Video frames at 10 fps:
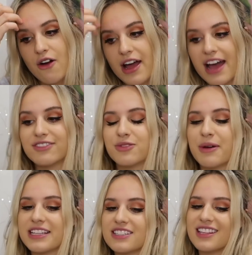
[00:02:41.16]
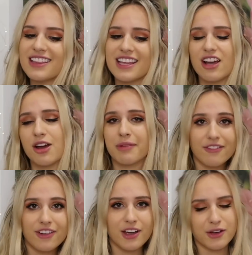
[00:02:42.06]
I have to wait till the thing on my
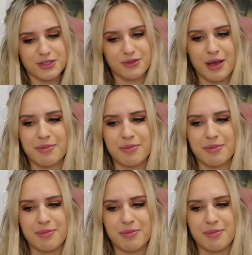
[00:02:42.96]
foot goes away.